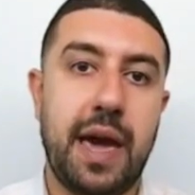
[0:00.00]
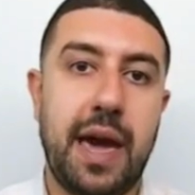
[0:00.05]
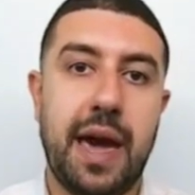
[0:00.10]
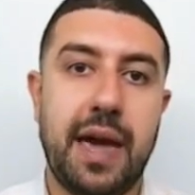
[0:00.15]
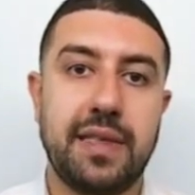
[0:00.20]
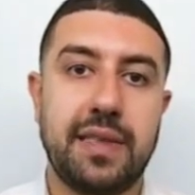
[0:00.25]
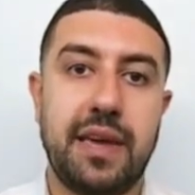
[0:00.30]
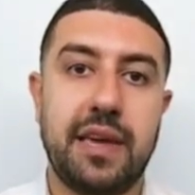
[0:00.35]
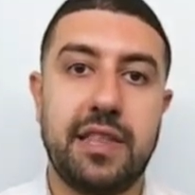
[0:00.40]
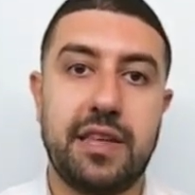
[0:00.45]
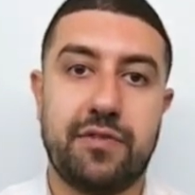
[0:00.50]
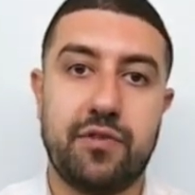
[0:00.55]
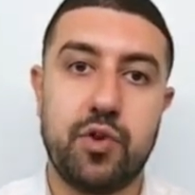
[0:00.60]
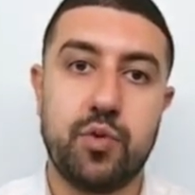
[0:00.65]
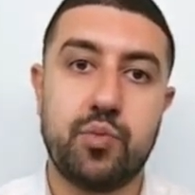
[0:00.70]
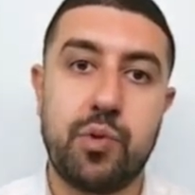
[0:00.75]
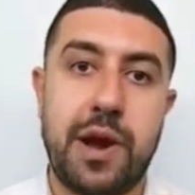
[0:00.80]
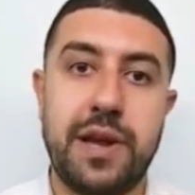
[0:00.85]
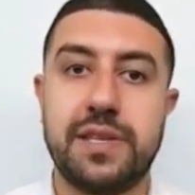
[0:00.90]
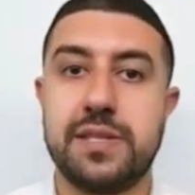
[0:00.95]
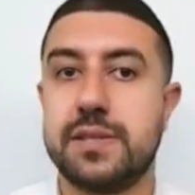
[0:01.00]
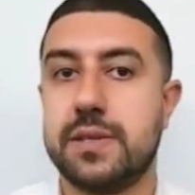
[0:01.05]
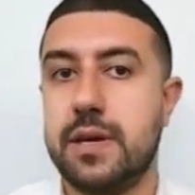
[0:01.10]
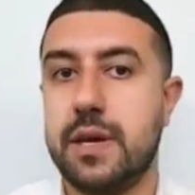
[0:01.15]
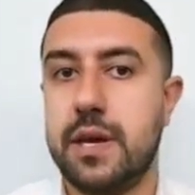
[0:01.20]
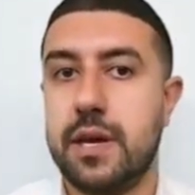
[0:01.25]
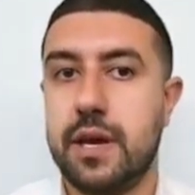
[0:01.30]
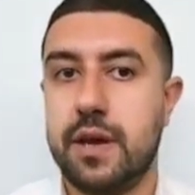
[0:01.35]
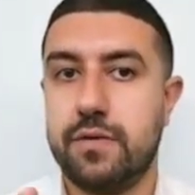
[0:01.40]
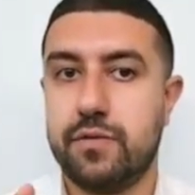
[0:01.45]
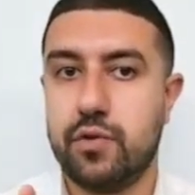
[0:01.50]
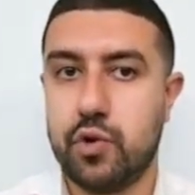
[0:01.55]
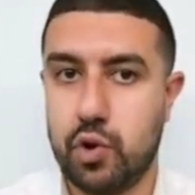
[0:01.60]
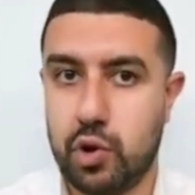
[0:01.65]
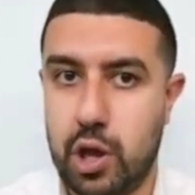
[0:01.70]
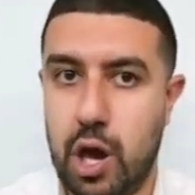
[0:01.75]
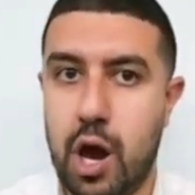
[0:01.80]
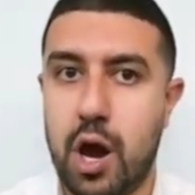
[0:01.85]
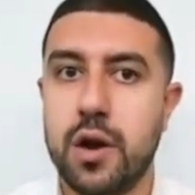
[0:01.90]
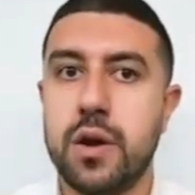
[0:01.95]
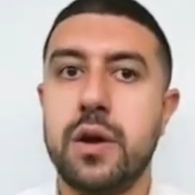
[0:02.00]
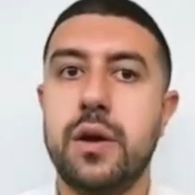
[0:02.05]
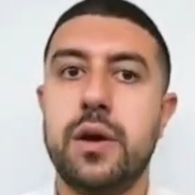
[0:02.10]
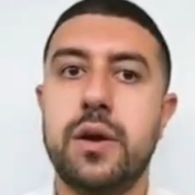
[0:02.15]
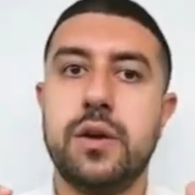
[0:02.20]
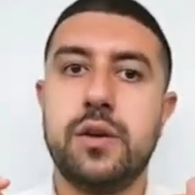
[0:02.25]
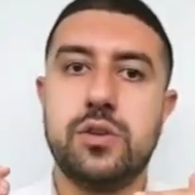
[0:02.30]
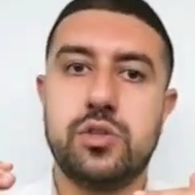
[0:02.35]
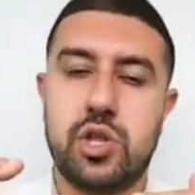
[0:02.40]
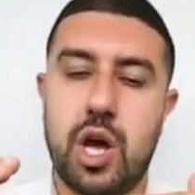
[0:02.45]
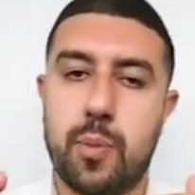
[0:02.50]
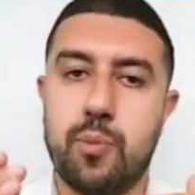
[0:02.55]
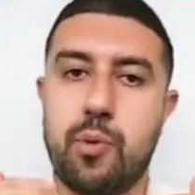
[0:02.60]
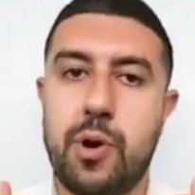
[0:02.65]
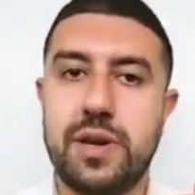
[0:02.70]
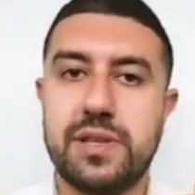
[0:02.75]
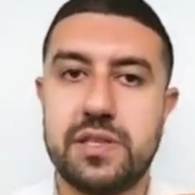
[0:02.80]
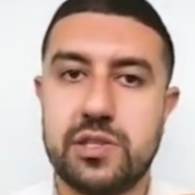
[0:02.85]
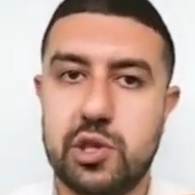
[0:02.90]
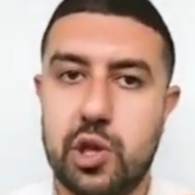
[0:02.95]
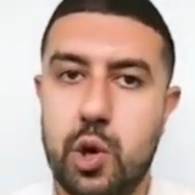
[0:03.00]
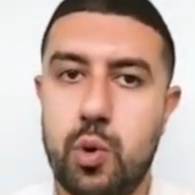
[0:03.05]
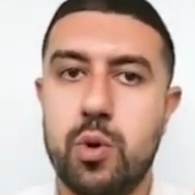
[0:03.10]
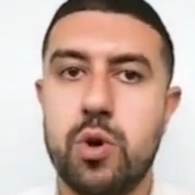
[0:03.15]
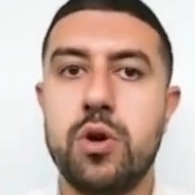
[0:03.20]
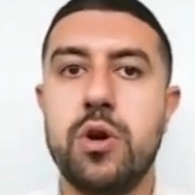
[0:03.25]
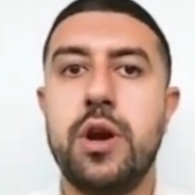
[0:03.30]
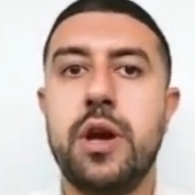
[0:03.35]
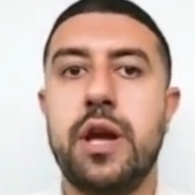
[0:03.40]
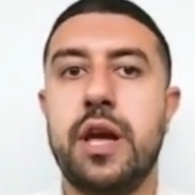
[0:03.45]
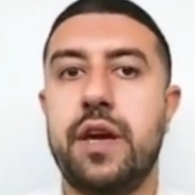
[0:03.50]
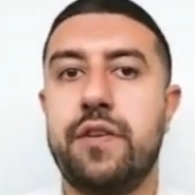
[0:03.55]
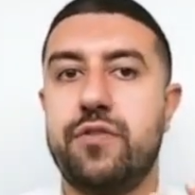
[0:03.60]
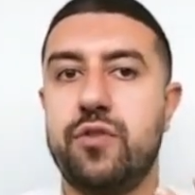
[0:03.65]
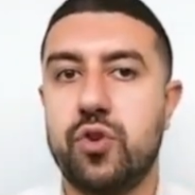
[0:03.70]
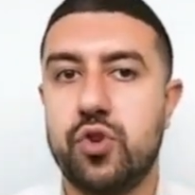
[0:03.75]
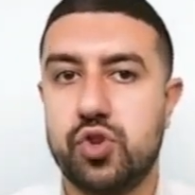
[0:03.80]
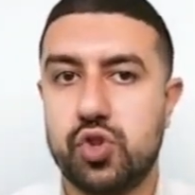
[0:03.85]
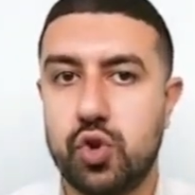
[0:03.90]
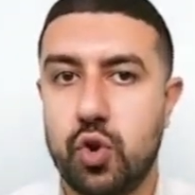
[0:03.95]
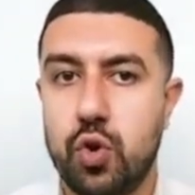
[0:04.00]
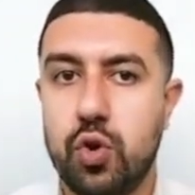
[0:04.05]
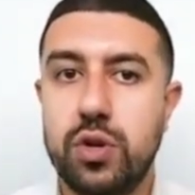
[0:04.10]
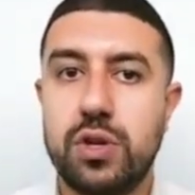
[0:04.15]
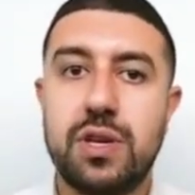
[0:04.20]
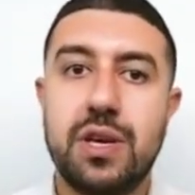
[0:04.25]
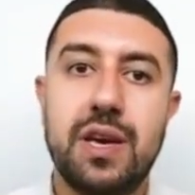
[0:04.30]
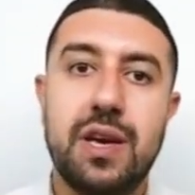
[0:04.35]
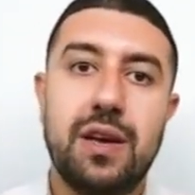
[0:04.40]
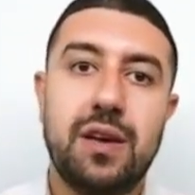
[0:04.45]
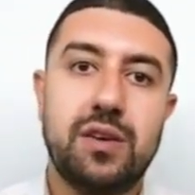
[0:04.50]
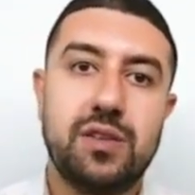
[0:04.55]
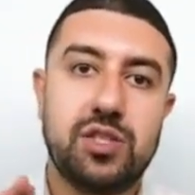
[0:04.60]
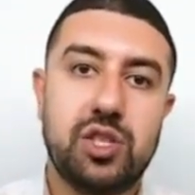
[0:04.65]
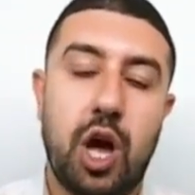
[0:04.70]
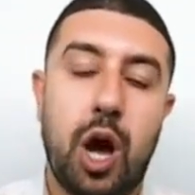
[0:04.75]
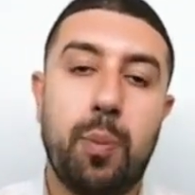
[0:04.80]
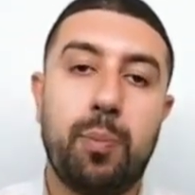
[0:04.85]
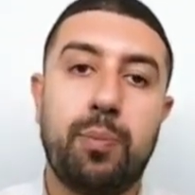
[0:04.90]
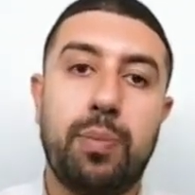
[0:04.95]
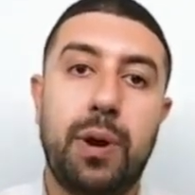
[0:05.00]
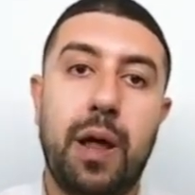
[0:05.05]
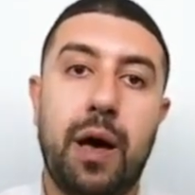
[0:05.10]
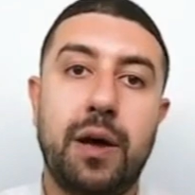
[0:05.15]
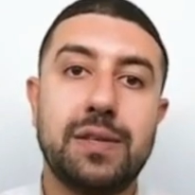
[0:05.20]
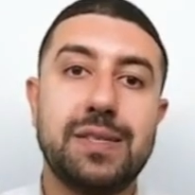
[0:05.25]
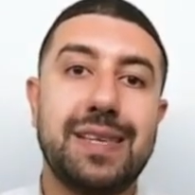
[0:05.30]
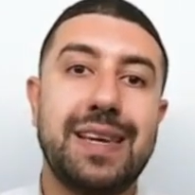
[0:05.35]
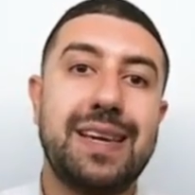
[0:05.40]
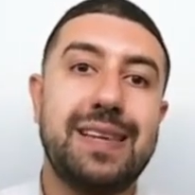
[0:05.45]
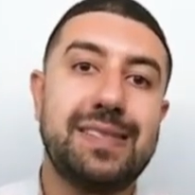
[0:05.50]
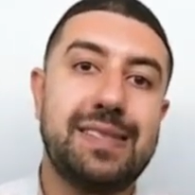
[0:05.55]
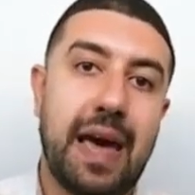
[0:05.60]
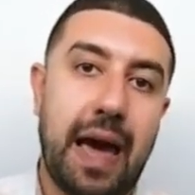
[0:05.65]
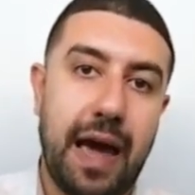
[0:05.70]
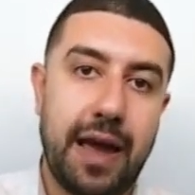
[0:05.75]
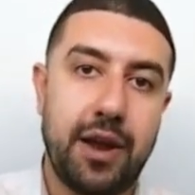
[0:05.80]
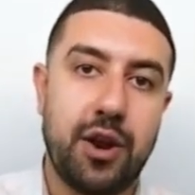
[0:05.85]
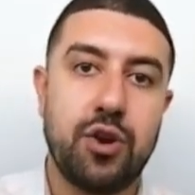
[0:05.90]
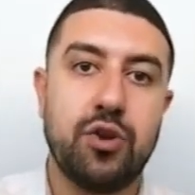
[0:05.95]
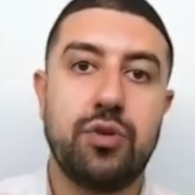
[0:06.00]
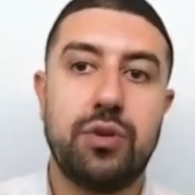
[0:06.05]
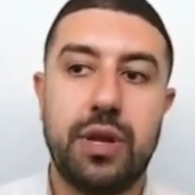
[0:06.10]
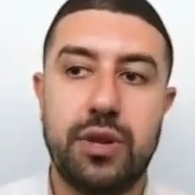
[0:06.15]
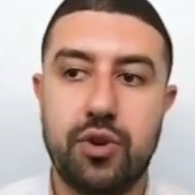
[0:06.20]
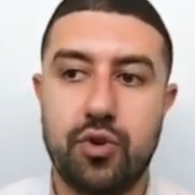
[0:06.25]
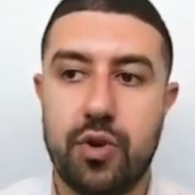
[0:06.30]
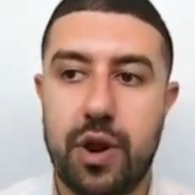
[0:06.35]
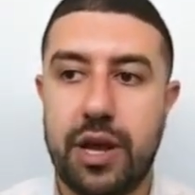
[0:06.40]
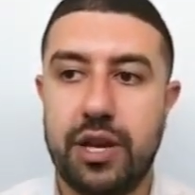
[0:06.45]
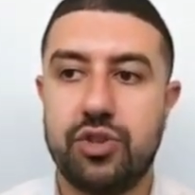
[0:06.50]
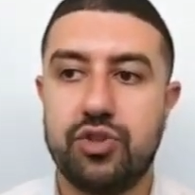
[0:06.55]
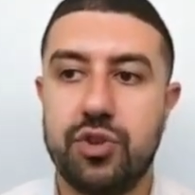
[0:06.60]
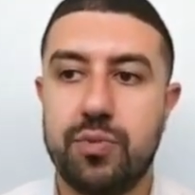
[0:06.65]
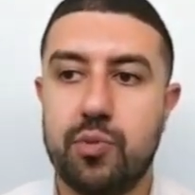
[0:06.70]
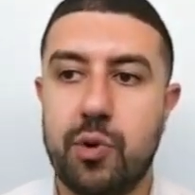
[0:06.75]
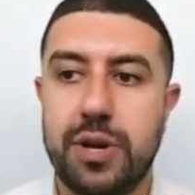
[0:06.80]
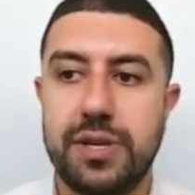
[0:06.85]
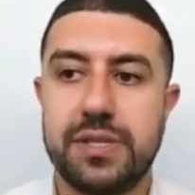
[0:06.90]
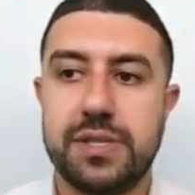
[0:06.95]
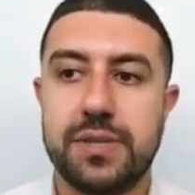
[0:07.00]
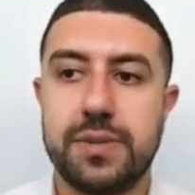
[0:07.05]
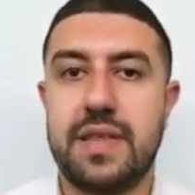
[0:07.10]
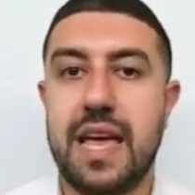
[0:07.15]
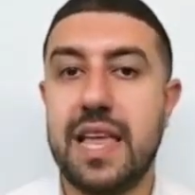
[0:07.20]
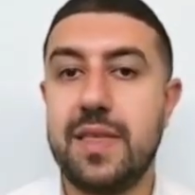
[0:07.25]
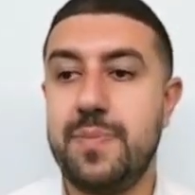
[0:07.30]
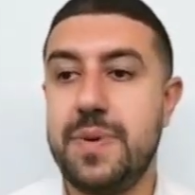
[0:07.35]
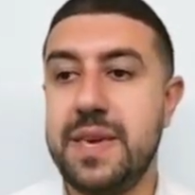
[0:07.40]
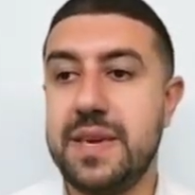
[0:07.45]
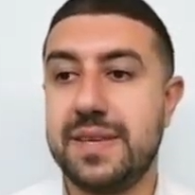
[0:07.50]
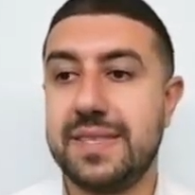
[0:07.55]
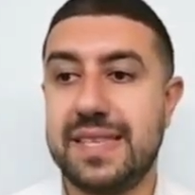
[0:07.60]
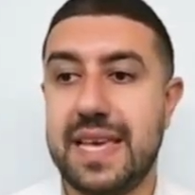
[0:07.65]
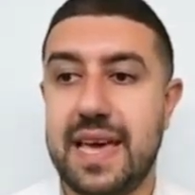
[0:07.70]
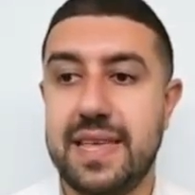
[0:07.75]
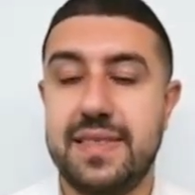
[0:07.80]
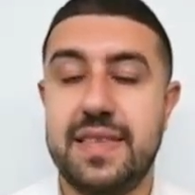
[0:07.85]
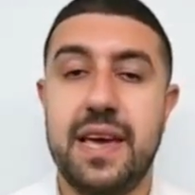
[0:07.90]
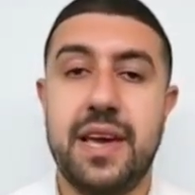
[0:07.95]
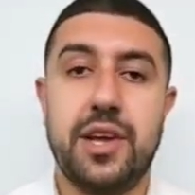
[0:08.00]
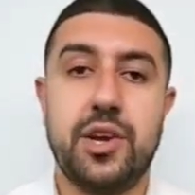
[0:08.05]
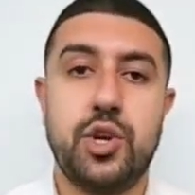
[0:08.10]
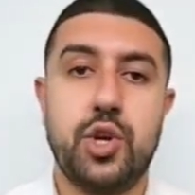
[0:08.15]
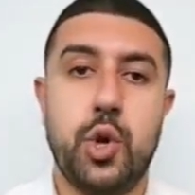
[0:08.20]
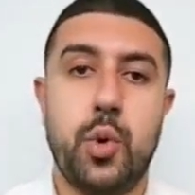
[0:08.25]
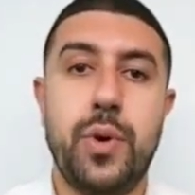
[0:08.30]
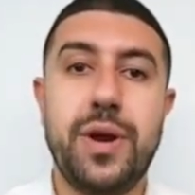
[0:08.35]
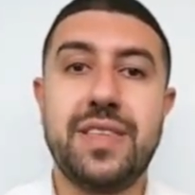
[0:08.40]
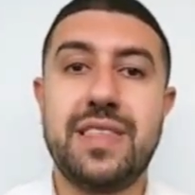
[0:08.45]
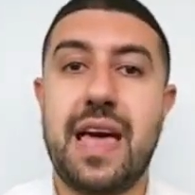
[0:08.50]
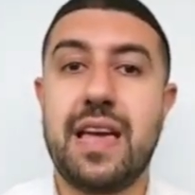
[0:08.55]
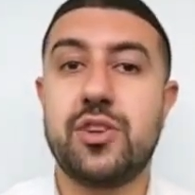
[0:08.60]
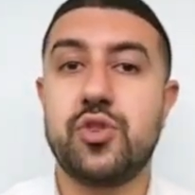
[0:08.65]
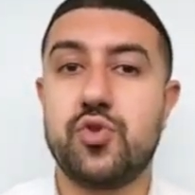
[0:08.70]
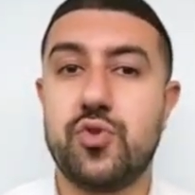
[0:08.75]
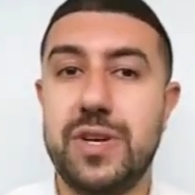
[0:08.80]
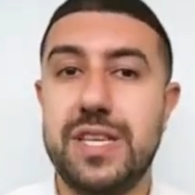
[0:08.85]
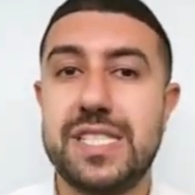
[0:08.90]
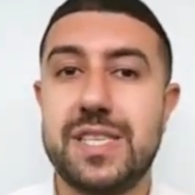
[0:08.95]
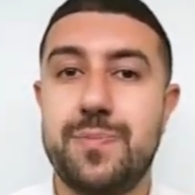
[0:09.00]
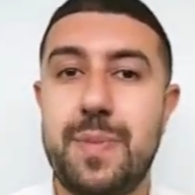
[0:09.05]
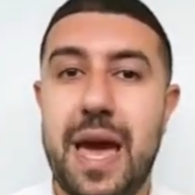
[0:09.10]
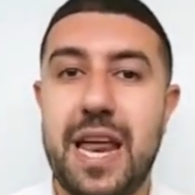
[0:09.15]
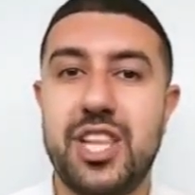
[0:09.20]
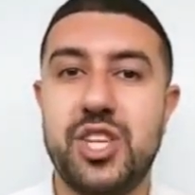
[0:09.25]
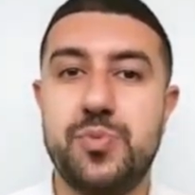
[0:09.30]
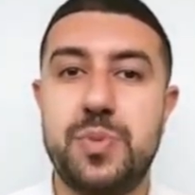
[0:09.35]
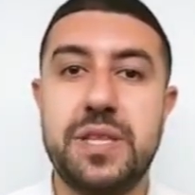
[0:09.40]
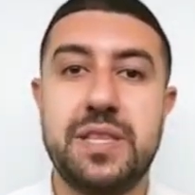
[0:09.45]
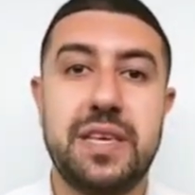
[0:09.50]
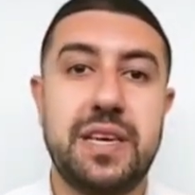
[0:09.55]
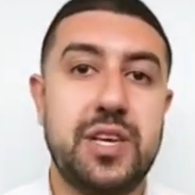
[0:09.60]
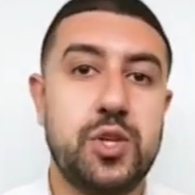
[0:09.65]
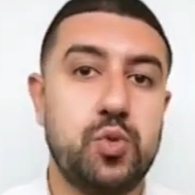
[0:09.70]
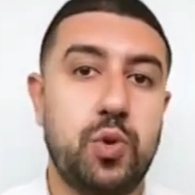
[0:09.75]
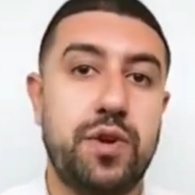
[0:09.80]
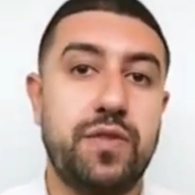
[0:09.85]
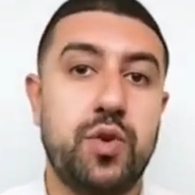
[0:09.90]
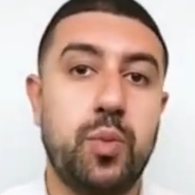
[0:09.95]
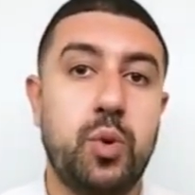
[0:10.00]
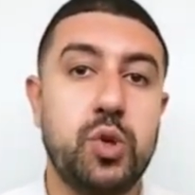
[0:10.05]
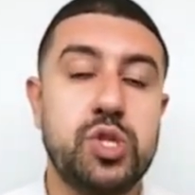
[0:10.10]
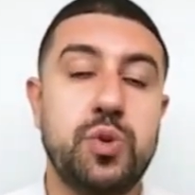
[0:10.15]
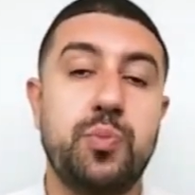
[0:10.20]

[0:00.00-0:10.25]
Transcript: at a different price. If you're long, stop price is lower. If you're short, stop loss is higher than your entry price. That being said, knowing that risk management is one of the most